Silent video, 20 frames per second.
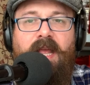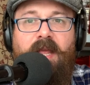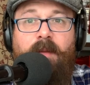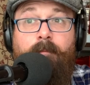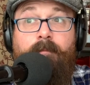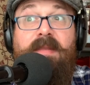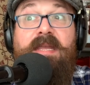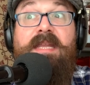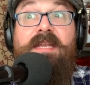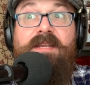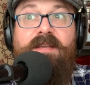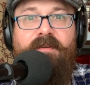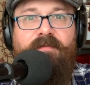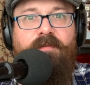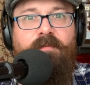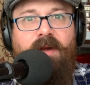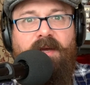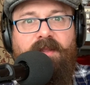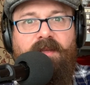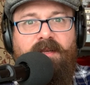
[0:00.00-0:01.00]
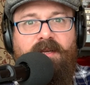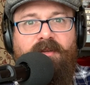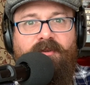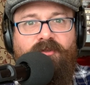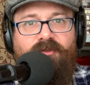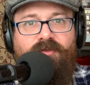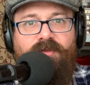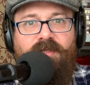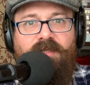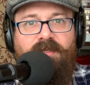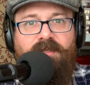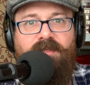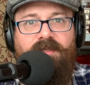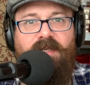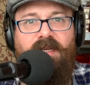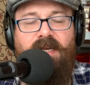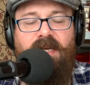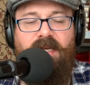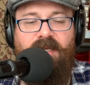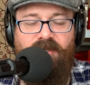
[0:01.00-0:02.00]
media from other countries.
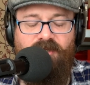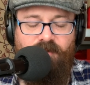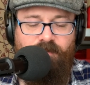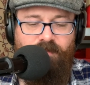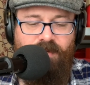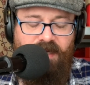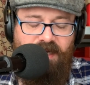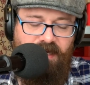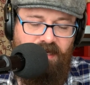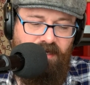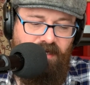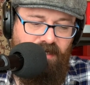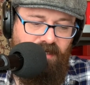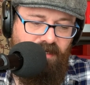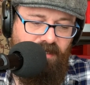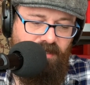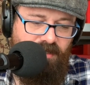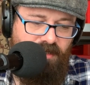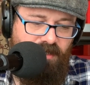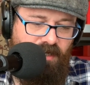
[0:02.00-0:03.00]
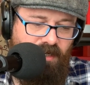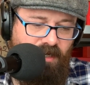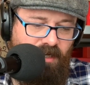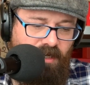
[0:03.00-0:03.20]
And Japan is